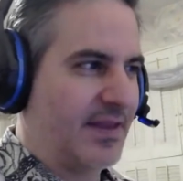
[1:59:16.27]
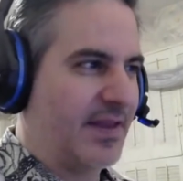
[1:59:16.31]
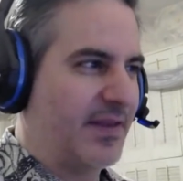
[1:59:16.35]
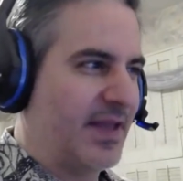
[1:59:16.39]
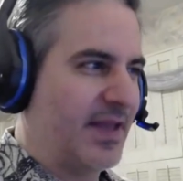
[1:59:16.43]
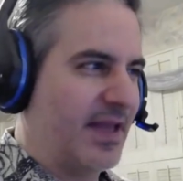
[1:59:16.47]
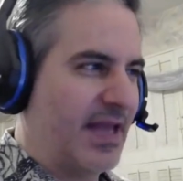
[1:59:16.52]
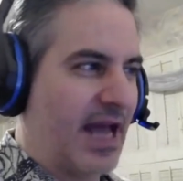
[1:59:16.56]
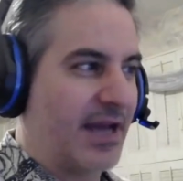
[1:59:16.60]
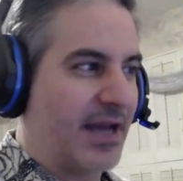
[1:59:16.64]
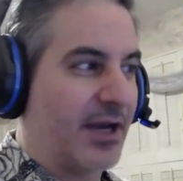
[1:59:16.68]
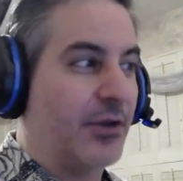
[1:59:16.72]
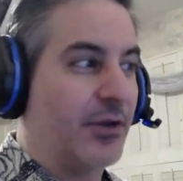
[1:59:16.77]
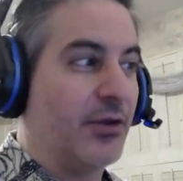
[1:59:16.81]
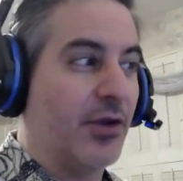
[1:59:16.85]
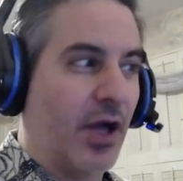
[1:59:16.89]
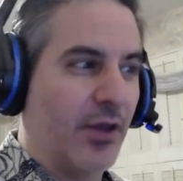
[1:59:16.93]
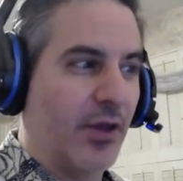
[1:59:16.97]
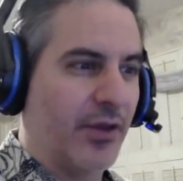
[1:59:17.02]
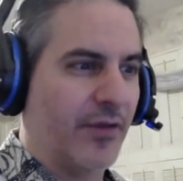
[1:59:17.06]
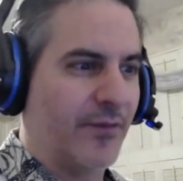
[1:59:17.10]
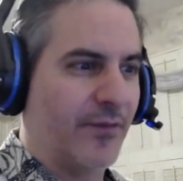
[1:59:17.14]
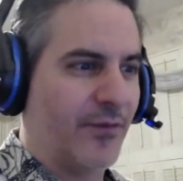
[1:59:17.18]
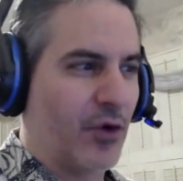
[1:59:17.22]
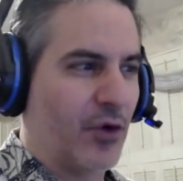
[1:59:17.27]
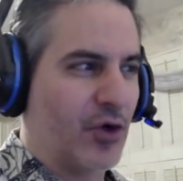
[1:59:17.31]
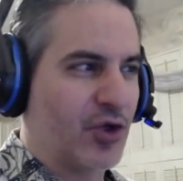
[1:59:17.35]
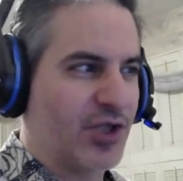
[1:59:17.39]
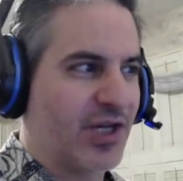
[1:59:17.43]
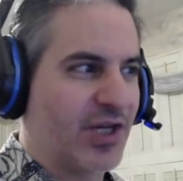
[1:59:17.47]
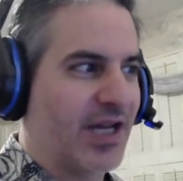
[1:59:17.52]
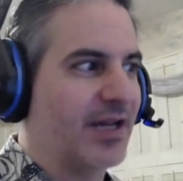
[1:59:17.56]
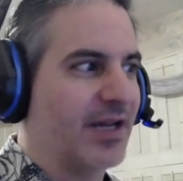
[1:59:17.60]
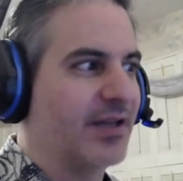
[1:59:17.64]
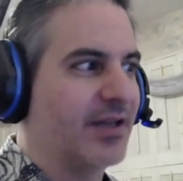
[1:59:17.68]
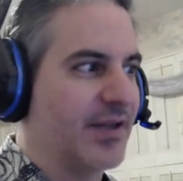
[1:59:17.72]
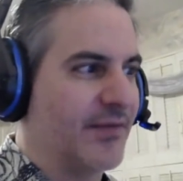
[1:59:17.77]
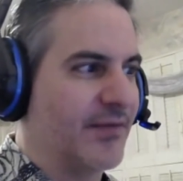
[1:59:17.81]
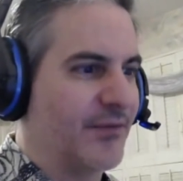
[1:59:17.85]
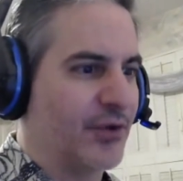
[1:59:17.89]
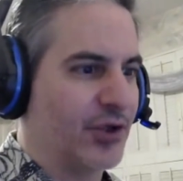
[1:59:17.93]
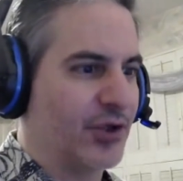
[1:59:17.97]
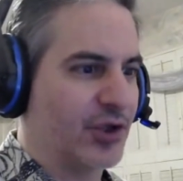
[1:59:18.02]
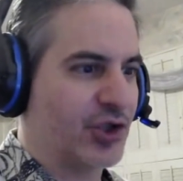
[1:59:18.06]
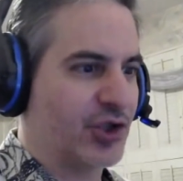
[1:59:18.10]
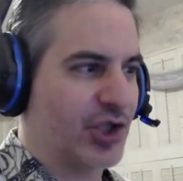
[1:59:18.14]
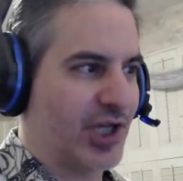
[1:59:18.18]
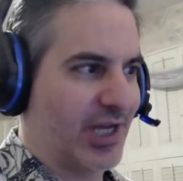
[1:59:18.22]
And then they had another version on a
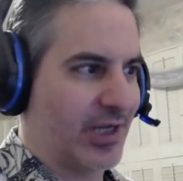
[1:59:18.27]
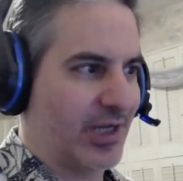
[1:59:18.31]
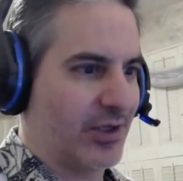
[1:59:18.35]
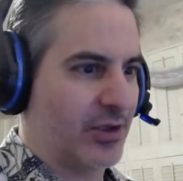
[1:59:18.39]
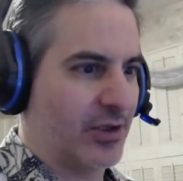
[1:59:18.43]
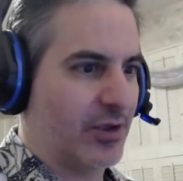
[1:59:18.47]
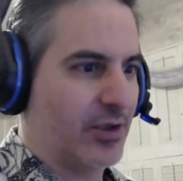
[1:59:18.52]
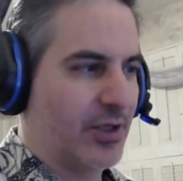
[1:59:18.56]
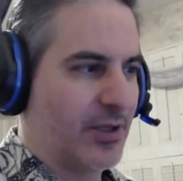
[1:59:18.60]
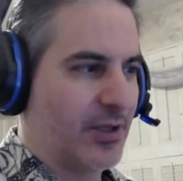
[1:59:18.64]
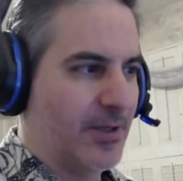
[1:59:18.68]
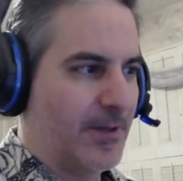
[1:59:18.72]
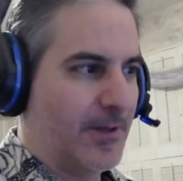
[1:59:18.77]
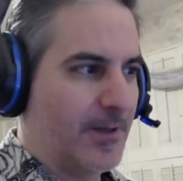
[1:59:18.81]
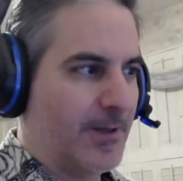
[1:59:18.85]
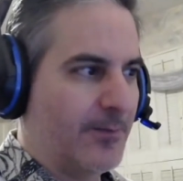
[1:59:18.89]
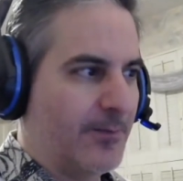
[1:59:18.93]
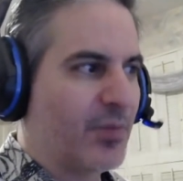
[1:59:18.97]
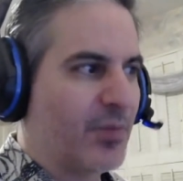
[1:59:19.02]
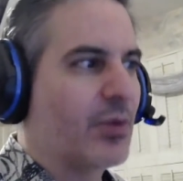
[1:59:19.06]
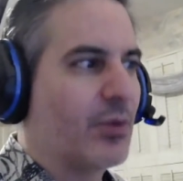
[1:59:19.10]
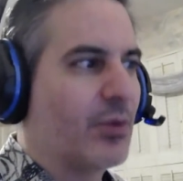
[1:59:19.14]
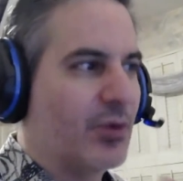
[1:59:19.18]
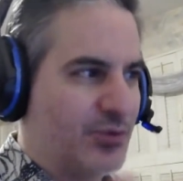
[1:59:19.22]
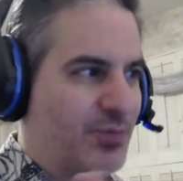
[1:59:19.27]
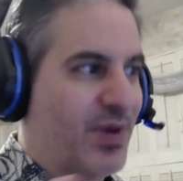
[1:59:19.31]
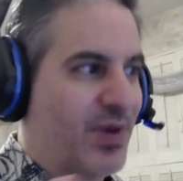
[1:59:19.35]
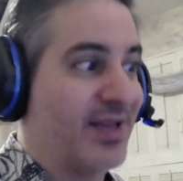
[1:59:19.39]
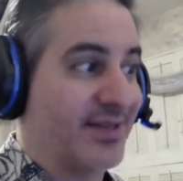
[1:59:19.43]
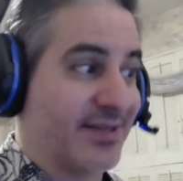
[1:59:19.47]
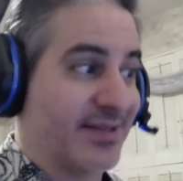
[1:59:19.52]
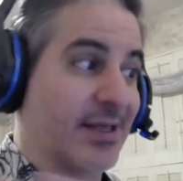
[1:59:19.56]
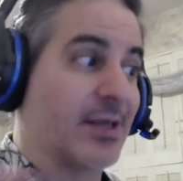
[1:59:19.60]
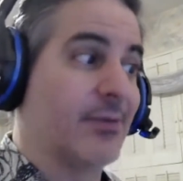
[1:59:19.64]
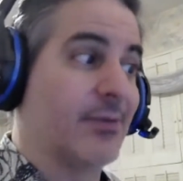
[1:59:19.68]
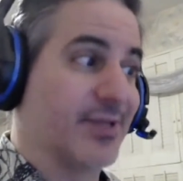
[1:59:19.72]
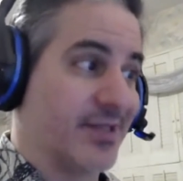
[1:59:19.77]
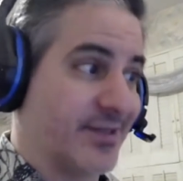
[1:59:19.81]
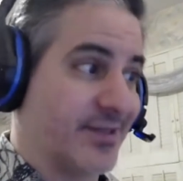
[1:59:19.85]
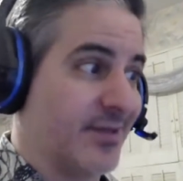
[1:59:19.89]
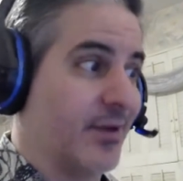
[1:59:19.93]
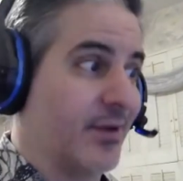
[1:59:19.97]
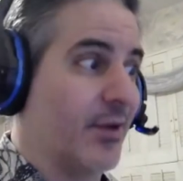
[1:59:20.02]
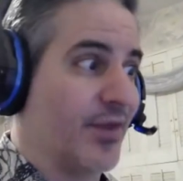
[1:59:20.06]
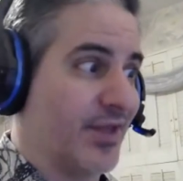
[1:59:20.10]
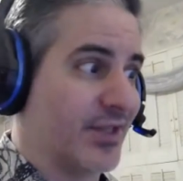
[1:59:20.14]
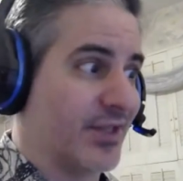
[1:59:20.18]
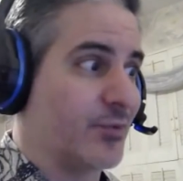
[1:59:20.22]
different channel, which basically was
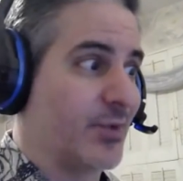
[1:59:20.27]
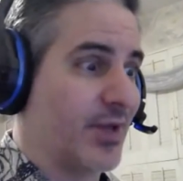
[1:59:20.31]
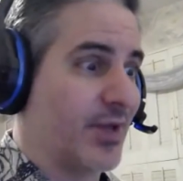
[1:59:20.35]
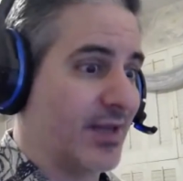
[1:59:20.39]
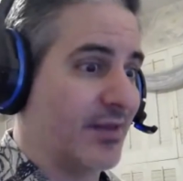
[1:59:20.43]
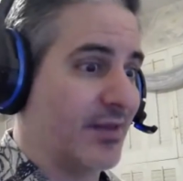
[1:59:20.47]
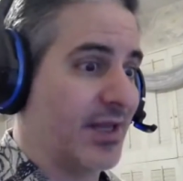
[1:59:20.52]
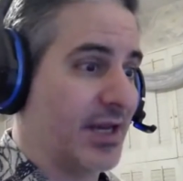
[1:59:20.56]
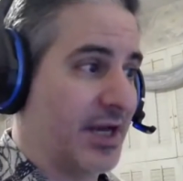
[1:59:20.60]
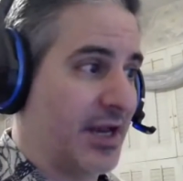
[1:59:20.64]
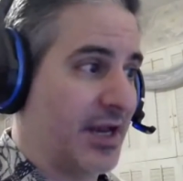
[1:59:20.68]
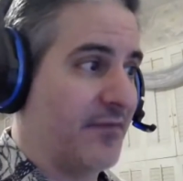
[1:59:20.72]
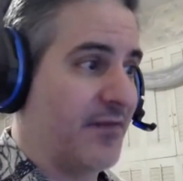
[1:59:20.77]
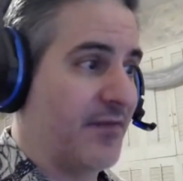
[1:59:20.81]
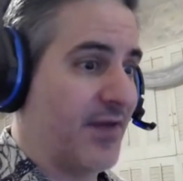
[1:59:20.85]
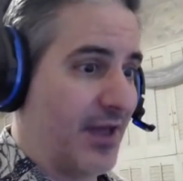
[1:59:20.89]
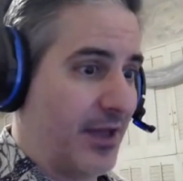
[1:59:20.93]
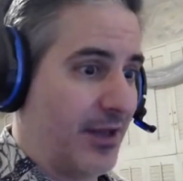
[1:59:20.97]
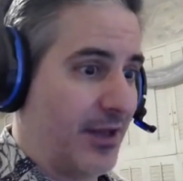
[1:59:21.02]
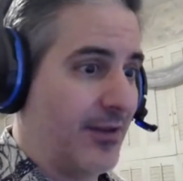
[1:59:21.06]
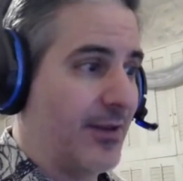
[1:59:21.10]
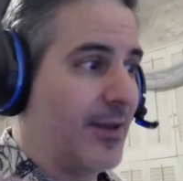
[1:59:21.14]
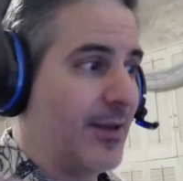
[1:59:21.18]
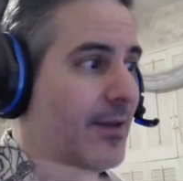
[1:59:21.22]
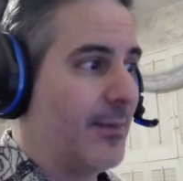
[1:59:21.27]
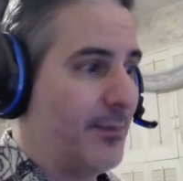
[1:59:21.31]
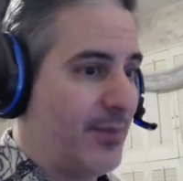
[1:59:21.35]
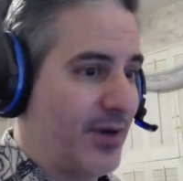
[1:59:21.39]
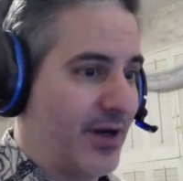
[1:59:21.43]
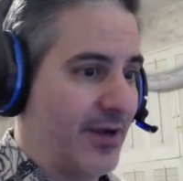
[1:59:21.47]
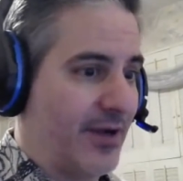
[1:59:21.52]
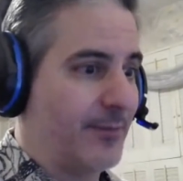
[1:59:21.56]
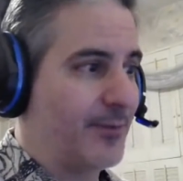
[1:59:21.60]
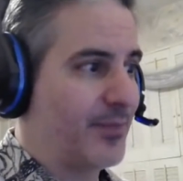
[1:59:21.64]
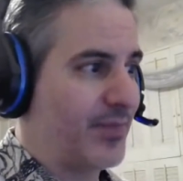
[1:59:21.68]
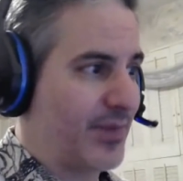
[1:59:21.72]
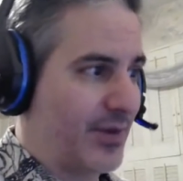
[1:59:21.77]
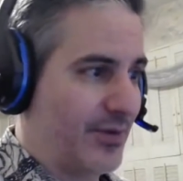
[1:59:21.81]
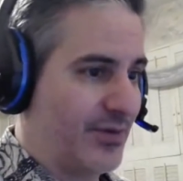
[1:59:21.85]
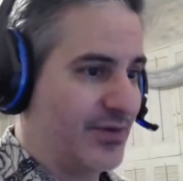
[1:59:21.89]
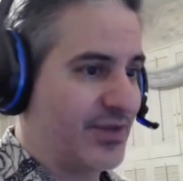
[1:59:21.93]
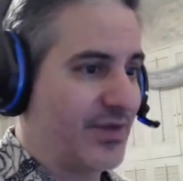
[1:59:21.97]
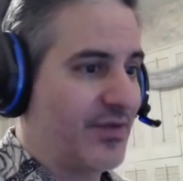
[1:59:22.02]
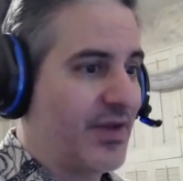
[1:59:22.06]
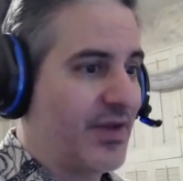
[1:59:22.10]
still This Week in the NFL. But it was